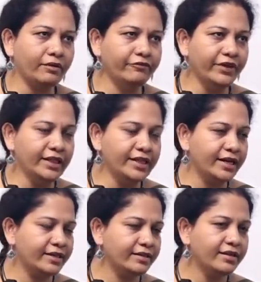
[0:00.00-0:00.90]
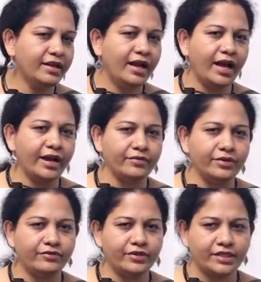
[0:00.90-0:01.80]
feel that. You know. I
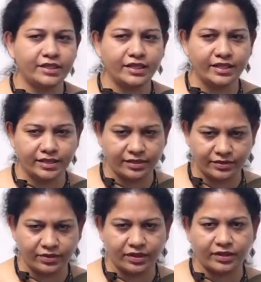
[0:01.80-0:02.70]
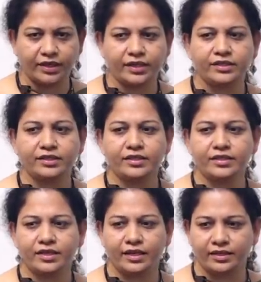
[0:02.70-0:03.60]
would first listen to all the
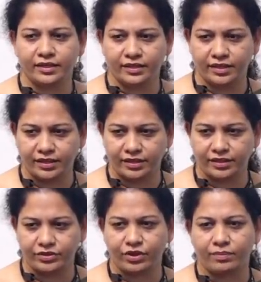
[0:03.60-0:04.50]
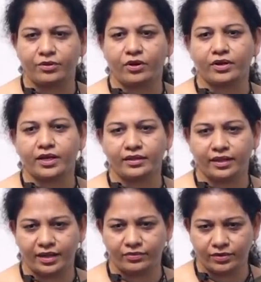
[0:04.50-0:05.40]
lectures, let the teacher stop talking,
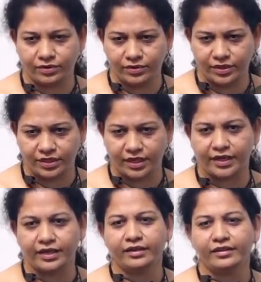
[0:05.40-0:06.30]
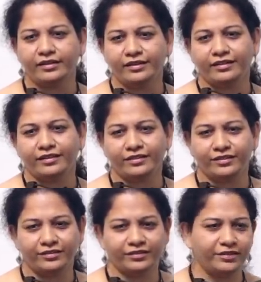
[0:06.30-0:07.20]
then I would do the study.
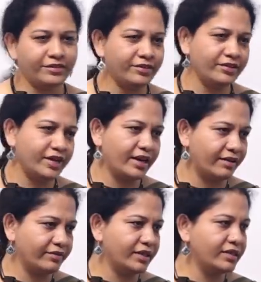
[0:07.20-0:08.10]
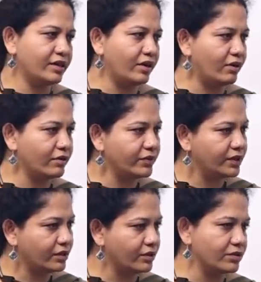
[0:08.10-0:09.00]
No, don't have that. Along with
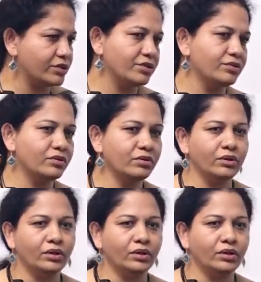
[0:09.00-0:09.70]
the course you do,